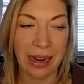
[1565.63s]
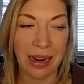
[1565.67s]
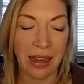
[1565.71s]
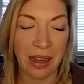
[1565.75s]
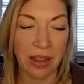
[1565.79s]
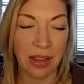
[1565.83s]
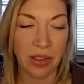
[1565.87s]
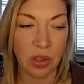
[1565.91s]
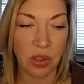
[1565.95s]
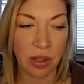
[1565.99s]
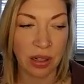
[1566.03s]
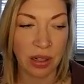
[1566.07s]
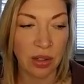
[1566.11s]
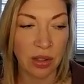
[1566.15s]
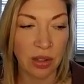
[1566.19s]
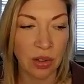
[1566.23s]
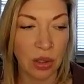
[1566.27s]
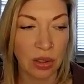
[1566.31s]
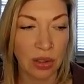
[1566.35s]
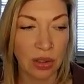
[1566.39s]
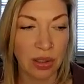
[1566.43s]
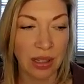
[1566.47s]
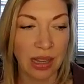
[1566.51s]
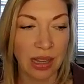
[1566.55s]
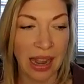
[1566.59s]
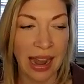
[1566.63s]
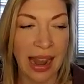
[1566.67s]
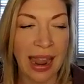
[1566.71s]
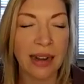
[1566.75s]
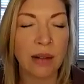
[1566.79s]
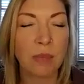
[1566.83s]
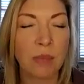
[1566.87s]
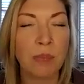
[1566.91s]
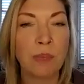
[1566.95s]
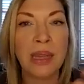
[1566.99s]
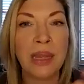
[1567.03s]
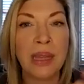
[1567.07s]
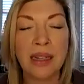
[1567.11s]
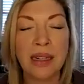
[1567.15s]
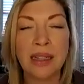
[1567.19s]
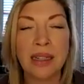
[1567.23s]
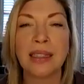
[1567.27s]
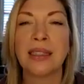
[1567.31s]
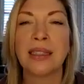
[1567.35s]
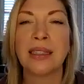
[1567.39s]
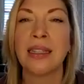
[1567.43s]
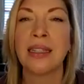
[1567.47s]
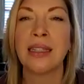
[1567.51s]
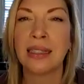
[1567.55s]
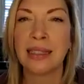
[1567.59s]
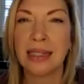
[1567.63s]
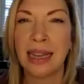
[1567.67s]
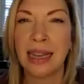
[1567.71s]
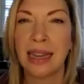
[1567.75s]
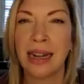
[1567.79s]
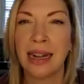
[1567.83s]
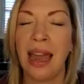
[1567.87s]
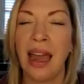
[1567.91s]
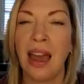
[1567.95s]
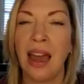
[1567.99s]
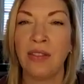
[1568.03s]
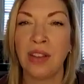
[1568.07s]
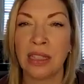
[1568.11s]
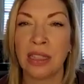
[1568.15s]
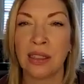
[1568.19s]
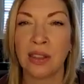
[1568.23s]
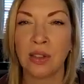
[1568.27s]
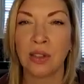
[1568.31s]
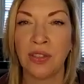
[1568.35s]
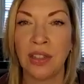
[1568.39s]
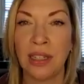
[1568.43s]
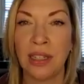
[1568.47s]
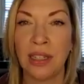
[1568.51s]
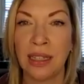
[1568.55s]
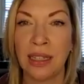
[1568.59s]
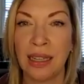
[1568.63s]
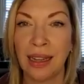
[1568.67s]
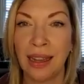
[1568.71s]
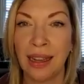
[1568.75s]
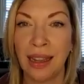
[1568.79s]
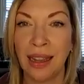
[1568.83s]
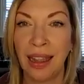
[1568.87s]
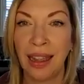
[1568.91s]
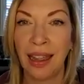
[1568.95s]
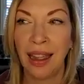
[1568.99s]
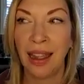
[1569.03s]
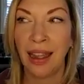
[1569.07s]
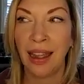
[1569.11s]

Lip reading: And I had been since then having this feeling,